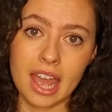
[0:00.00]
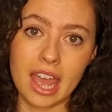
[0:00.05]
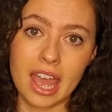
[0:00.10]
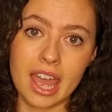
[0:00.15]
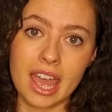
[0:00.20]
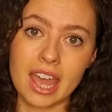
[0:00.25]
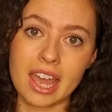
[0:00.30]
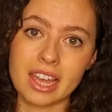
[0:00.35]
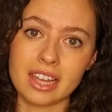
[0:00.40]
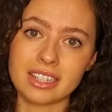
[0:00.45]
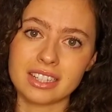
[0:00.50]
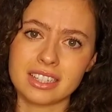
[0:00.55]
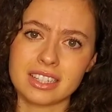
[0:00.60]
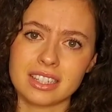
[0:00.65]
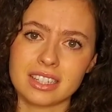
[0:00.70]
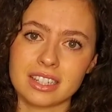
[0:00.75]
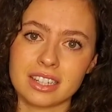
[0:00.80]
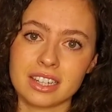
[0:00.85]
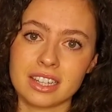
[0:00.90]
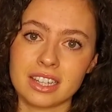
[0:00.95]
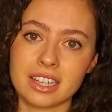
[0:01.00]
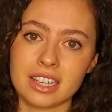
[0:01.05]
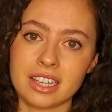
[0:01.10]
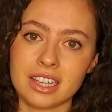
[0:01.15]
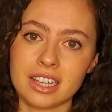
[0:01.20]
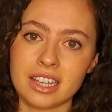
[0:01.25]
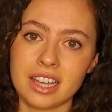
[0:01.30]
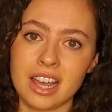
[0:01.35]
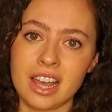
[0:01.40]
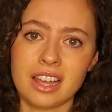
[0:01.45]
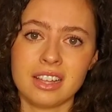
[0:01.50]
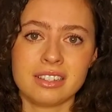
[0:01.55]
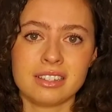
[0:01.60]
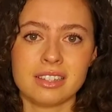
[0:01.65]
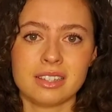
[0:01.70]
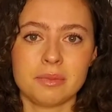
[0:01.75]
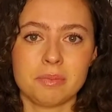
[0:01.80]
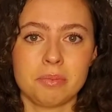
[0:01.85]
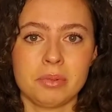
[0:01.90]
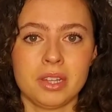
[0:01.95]
And
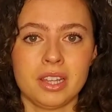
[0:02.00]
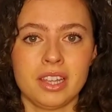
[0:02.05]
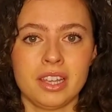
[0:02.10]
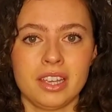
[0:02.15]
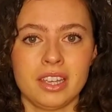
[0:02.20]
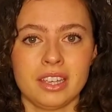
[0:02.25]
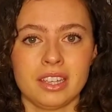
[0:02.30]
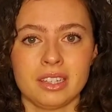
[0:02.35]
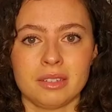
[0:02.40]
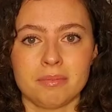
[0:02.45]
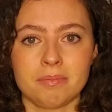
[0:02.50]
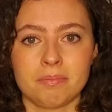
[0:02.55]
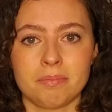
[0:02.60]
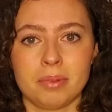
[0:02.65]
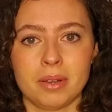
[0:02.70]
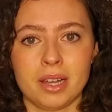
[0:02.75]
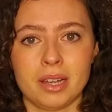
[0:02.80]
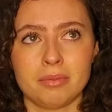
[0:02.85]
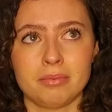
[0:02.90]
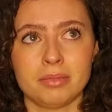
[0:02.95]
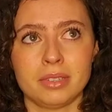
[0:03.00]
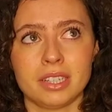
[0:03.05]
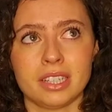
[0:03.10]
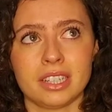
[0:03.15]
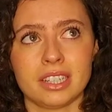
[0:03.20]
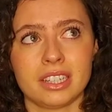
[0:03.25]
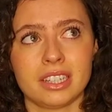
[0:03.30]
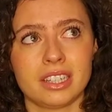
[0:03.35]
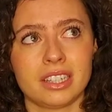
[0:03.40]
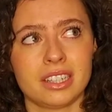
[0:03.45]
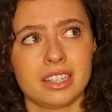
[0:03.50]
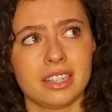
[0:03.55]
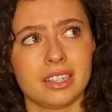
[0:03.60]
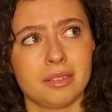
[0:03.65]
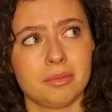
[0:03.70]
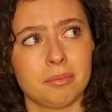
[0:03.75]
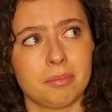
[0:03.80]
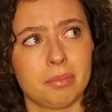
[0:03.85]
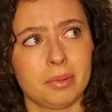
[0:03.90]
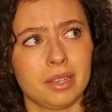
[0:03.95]
cosplaying in public
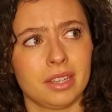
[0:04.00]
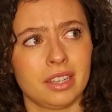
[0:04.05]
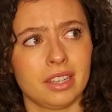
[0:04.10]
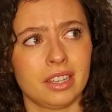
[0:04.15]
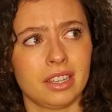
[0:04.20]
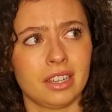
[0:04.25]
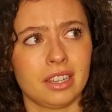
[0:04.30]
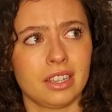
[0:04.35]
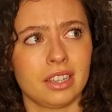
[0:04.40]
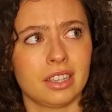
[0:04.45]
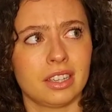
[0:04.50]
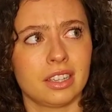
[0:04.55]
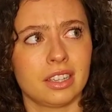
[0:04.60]
can be...